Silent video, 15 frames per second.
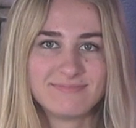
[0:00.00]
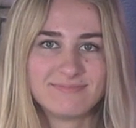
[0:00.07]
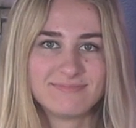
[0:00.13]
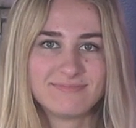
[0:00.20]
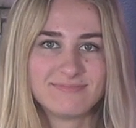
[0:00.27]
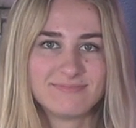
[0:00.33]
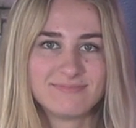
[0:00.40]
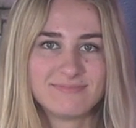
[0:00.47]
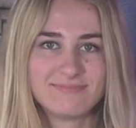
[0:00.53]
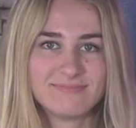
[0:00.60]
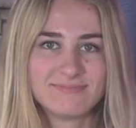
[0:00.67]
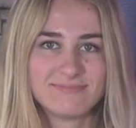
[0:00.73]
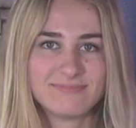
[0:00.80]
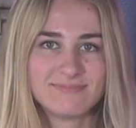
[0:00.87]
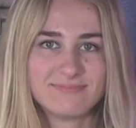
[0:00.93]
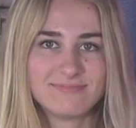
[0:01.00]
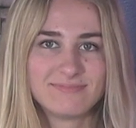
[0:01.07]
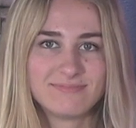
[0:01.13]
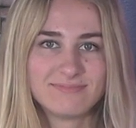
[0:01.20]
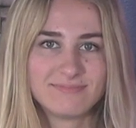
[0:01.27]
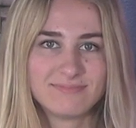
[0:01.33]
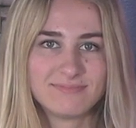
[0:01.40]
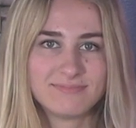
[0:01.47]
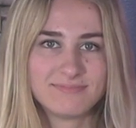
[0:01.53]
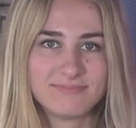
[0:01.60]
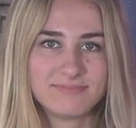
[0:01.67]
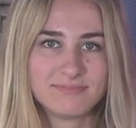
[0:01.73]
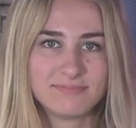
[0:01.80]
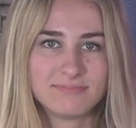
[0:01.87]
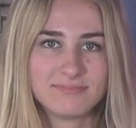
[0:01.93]

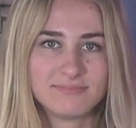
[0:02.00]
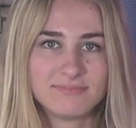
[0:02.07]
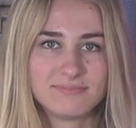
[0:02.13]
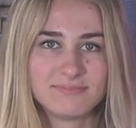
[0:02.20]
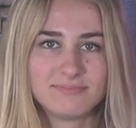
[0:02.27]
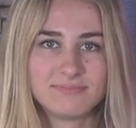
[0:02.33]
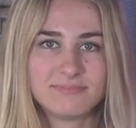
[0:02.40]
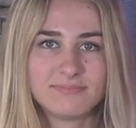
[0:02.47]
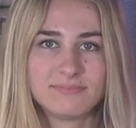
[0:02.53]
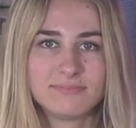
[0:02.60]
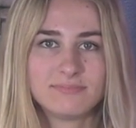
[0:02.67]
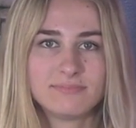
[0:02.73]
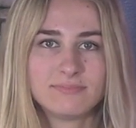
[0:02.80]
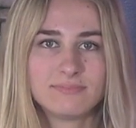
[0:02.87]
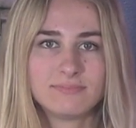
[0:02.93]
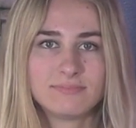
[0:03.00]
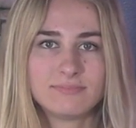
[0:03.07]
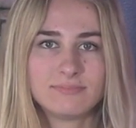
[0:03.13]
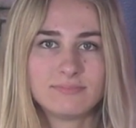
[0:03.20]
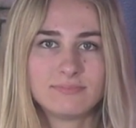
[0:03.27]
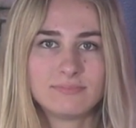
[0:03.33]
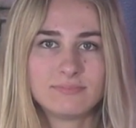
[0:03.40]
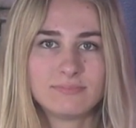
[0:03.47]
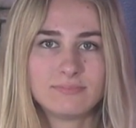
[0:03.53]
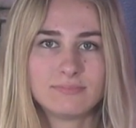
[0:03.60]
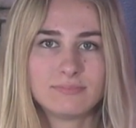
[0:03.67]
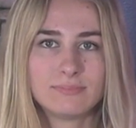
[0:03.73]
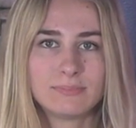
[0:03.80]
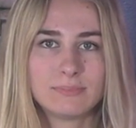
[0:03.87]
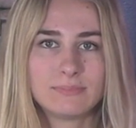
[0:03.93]

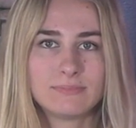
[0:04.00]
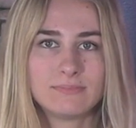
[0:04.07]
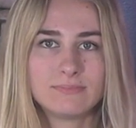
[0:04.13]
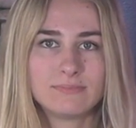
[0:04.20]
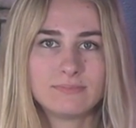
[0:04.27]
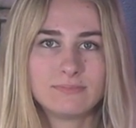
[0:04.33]
This person isn't speaking.